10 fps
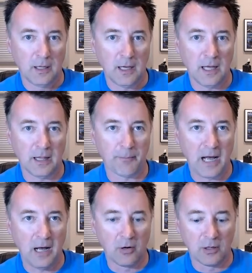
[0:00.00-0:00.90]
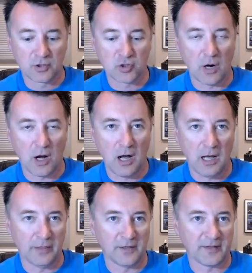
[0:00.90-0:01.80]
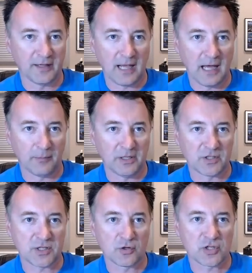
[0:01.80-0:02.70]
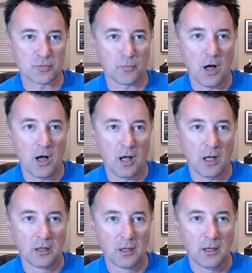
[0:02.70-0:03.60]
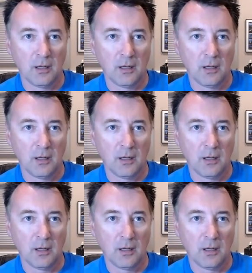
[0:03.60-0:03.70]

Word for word: and the power draw on this thing had to be so small